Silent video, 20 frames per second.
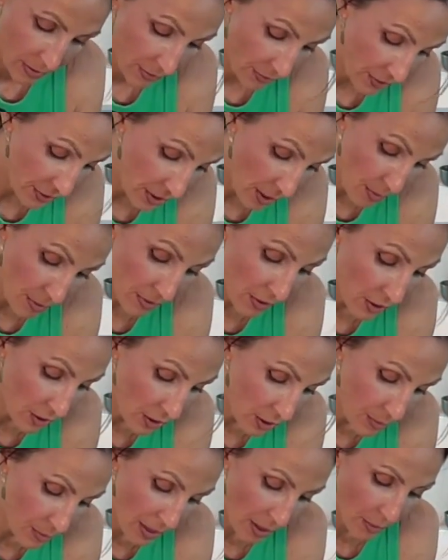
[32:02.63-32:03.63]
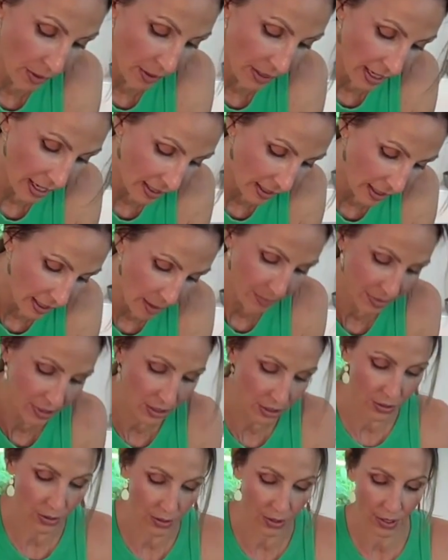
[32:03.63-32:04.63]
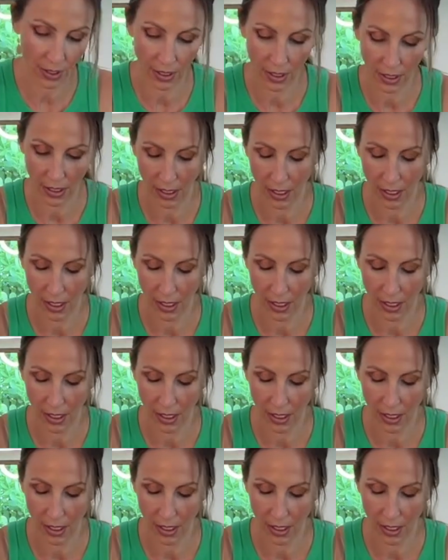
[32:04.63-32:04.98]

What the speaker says: For some of you, you might wanna add lemon juice.